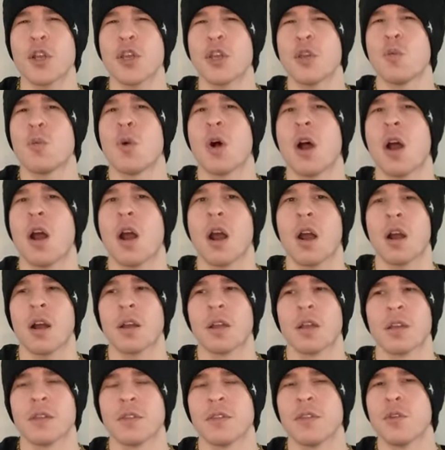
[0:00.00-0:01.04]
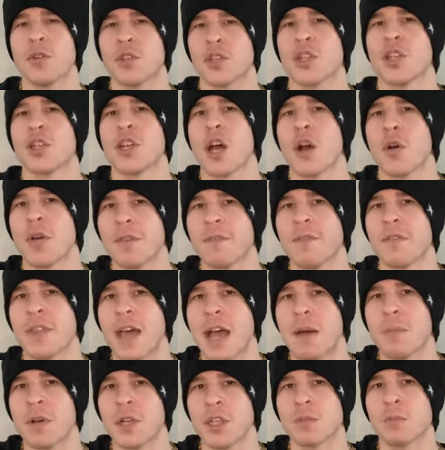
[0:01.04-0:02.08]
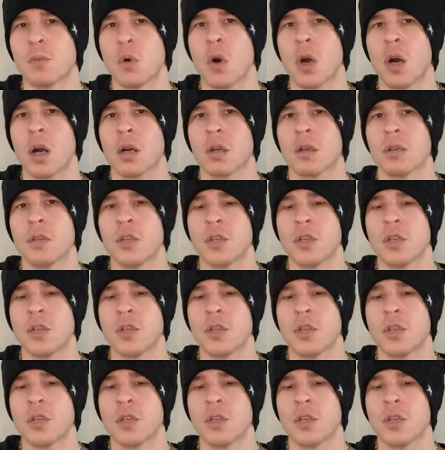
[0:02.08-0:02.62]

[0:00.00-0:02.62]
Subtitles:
you are, you should know even that much more.